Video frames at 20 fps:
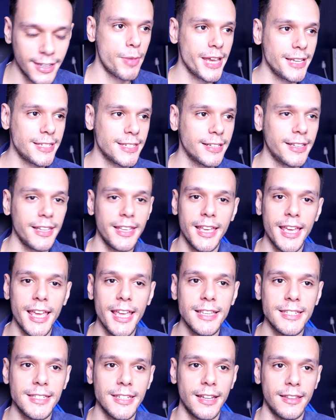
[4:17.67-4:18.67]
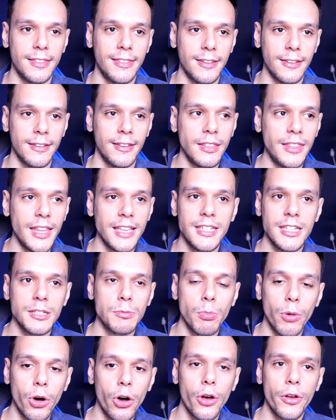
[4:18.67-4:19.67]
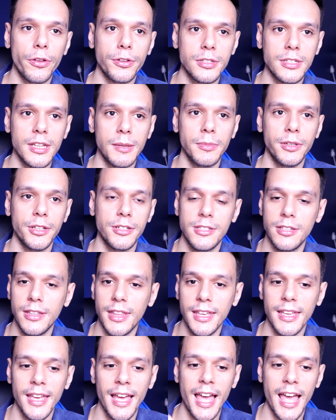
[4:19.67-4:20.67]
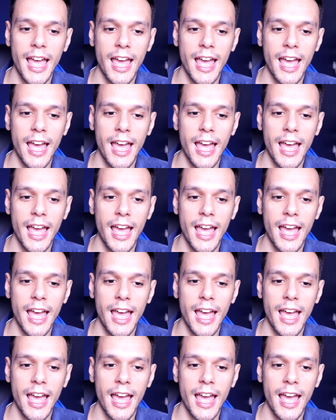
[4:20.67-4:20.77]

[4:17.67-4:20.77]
Basically, he said that this is more similar to the